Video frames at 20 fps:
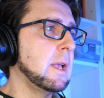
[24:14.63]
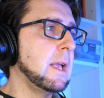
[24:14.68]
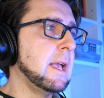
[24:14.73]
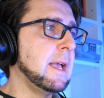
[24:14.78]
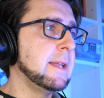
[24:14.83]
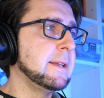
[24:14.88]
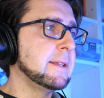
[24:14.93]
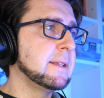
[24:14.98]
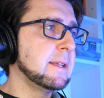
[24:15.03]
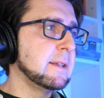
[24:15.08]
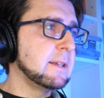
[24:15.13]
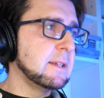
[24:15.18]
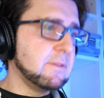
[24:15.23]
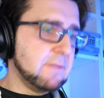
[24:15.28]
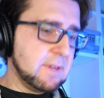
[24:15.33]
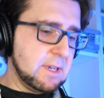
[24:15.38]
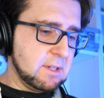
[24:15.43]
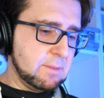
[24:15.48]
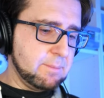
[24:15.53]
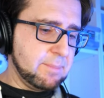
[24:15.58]
And then
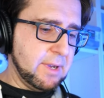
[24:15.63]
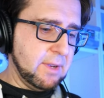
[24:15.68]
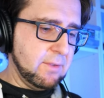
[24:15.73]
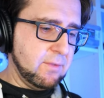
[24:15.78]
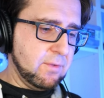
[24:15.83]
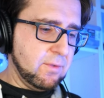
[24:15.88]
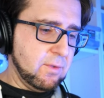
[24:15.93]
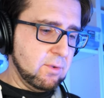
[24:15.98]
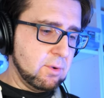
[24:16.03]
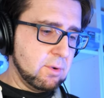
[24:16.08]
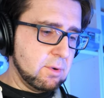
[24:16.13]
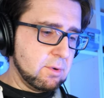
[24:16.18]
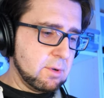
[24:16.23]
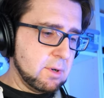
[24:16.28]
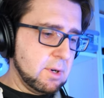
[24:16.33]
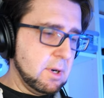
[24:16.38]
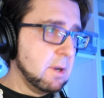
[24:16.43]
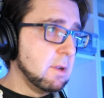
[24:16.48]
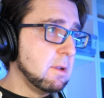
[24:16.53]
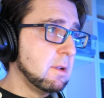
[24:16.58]
divided by
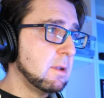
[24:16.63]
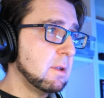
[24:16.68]
four